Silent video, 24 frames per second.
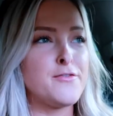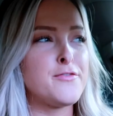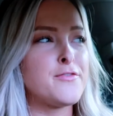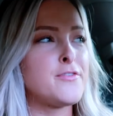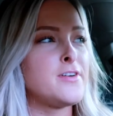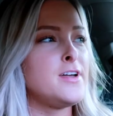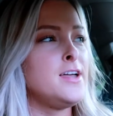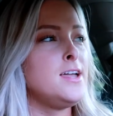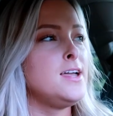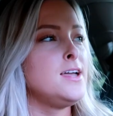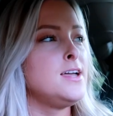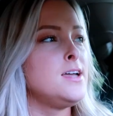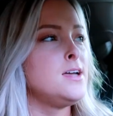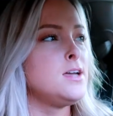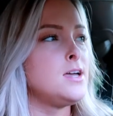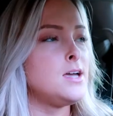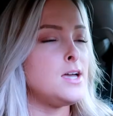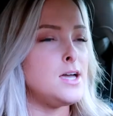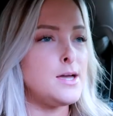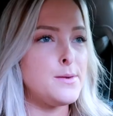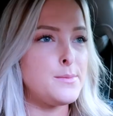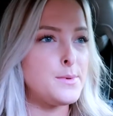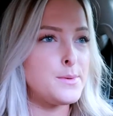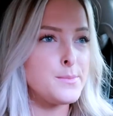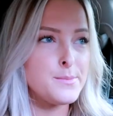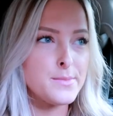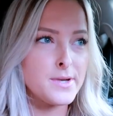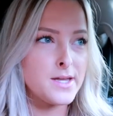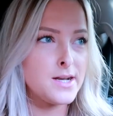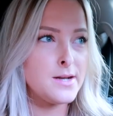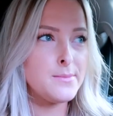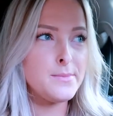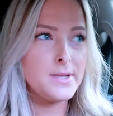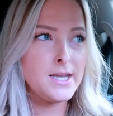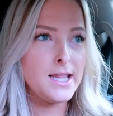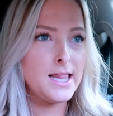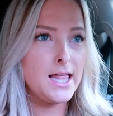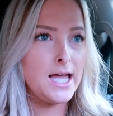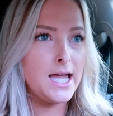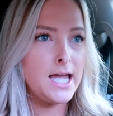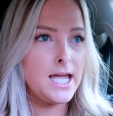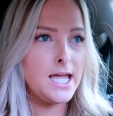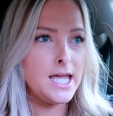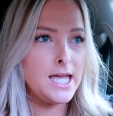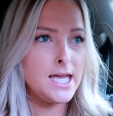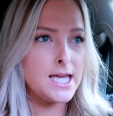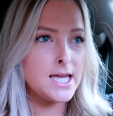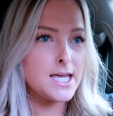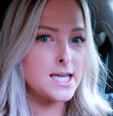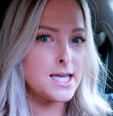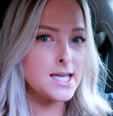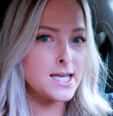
And I'm gonna be like,